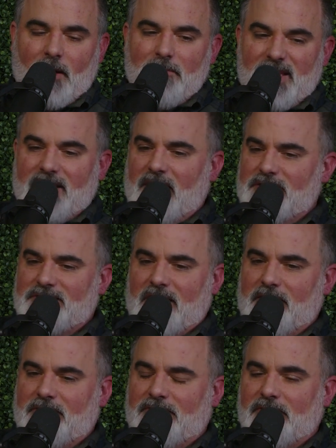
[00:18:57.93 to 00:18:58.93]
because
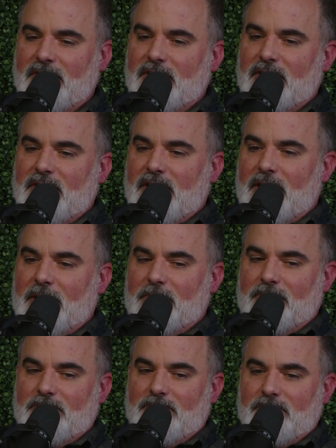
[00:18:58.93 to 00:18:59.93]
of
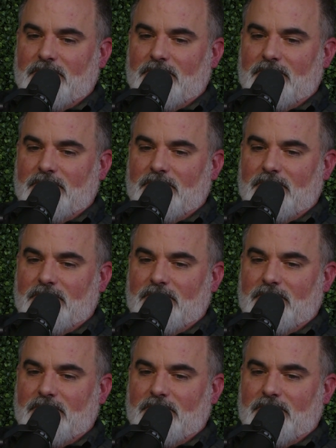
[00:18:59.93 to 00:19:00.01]
um,